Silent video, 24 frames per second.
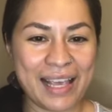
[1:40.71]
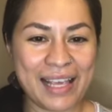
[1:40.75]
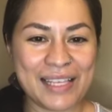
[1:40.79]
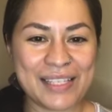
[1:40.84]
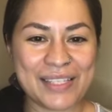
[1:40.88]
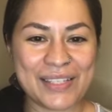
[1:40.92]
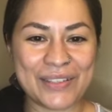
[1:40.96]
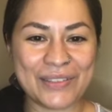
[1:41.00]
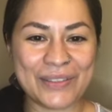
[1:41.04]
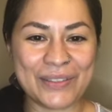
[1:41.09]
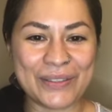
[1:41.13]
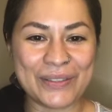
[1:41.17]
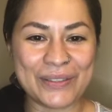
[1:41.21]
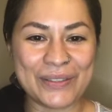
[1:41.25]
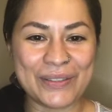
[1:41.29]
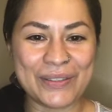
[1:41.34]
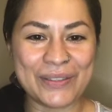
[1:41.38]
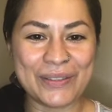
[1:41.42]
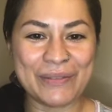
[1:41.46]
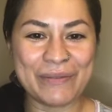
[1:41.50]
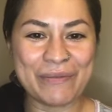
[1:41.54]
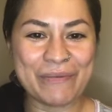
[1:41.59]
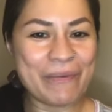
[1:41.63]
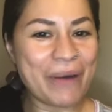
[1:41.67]

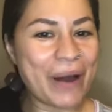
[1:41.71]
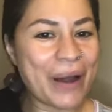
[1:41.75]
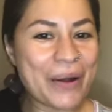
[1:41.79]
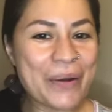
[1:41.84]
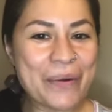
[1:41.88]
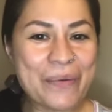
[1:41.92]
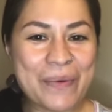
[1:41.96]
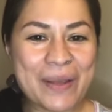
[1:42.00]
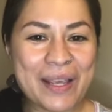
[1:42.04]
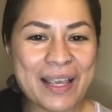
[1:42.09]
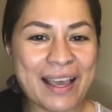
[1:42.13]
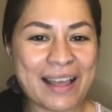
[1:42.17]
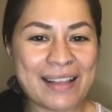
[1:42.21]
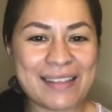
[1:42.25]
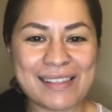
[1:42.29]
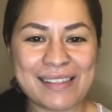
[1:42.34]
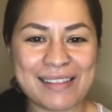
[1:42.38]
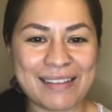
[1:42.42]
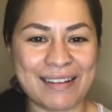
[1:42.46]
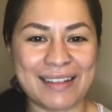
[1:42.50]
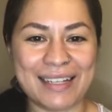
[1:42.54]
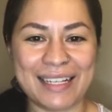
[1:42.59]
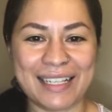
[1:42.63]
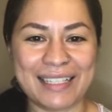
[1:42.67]
So why don't we get
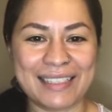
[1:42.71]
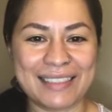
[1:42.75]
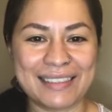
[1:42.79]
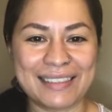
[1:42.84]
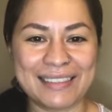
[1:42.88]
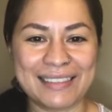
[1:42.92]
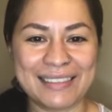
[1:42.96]
started?